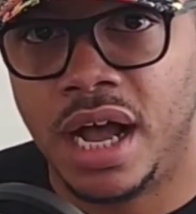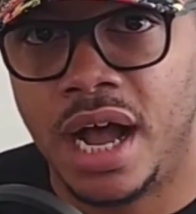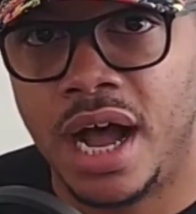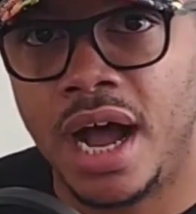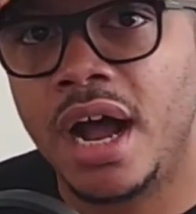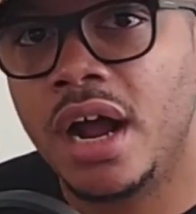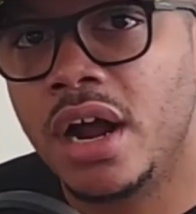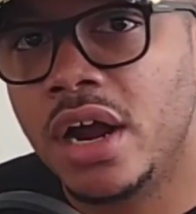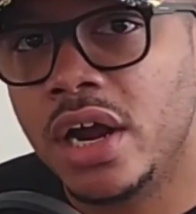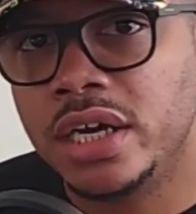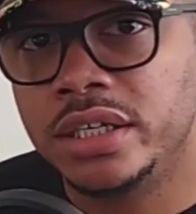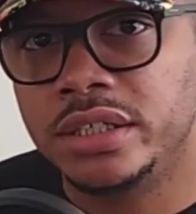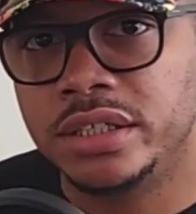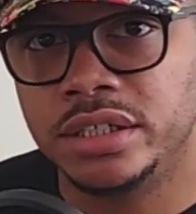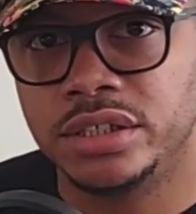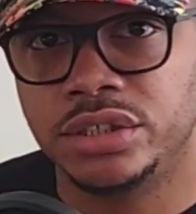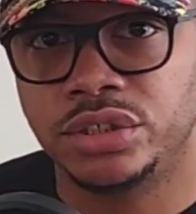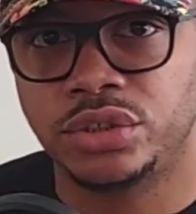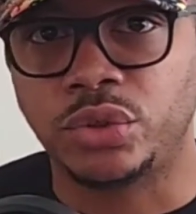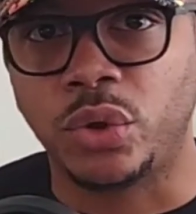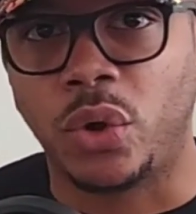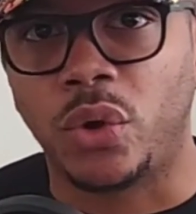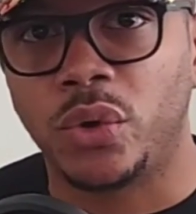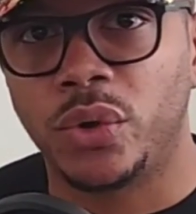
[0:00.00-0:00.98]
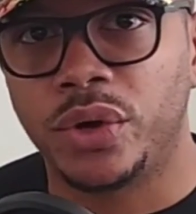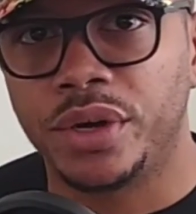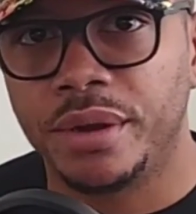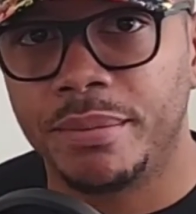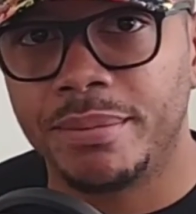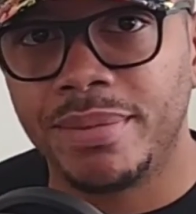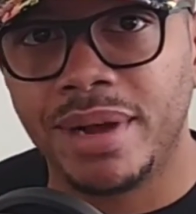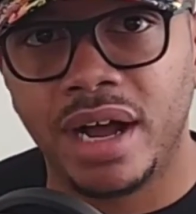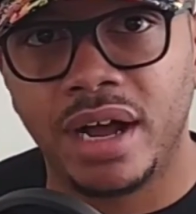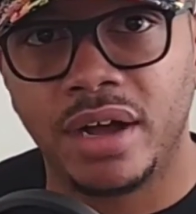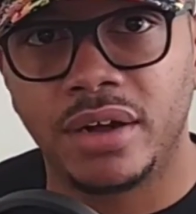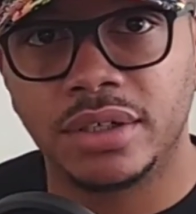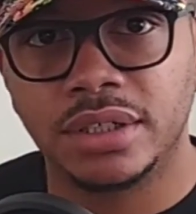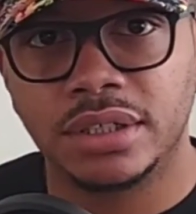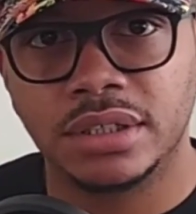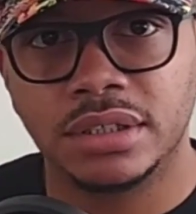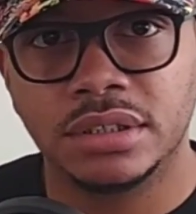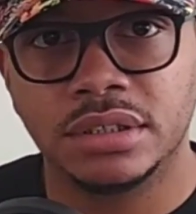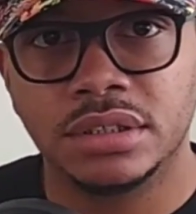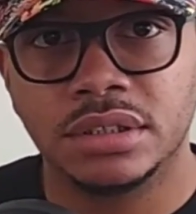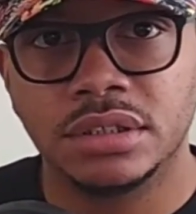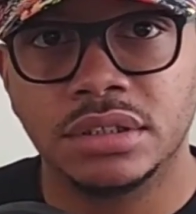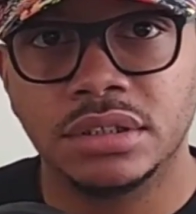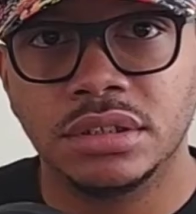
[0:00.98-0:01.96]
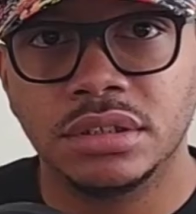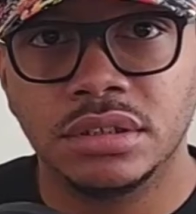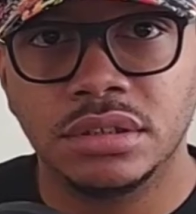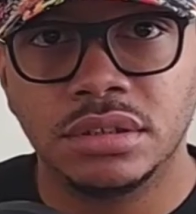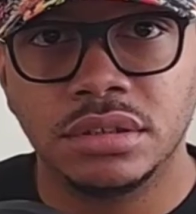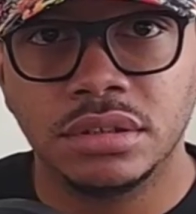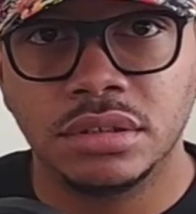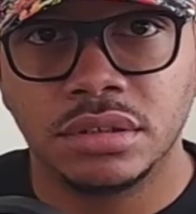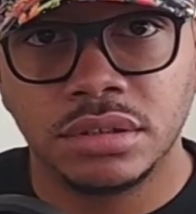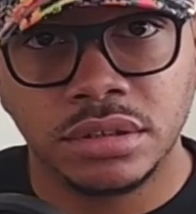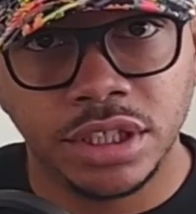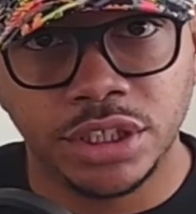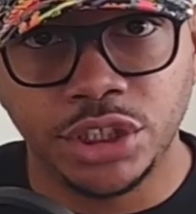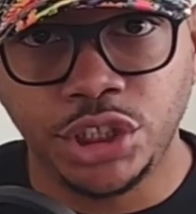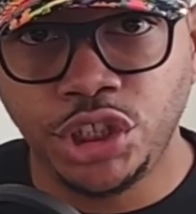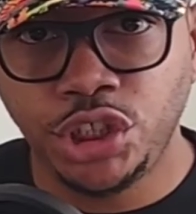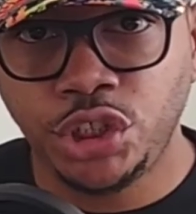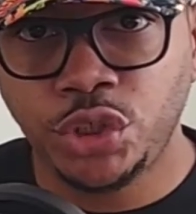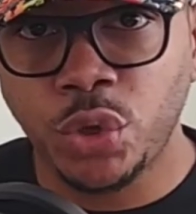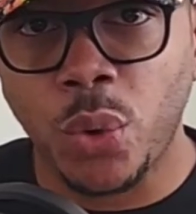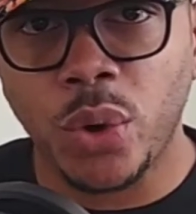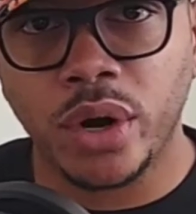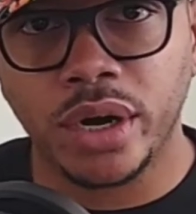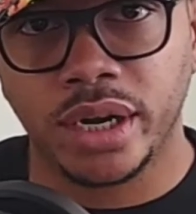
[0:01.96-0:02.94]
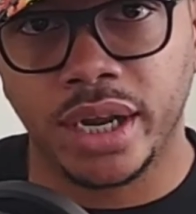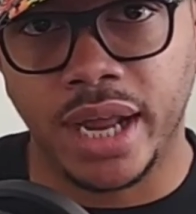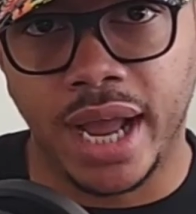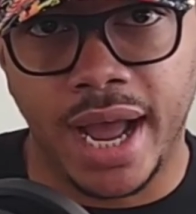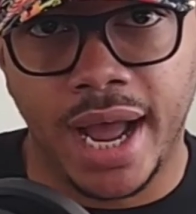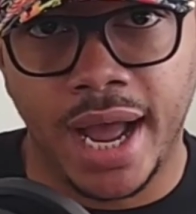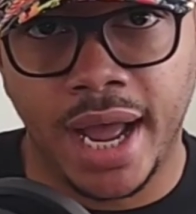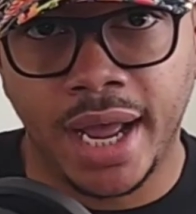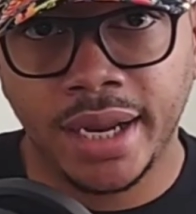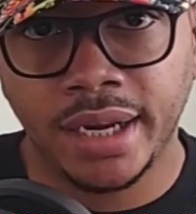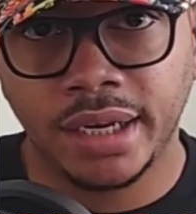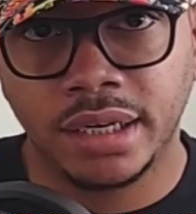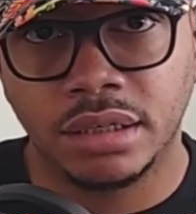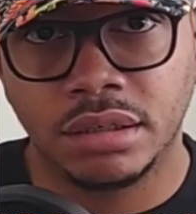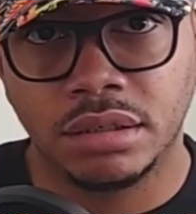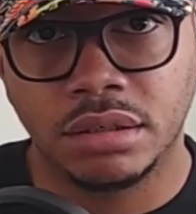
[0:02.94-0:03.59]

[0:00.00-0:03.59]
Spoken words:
I heard this story about this short guy,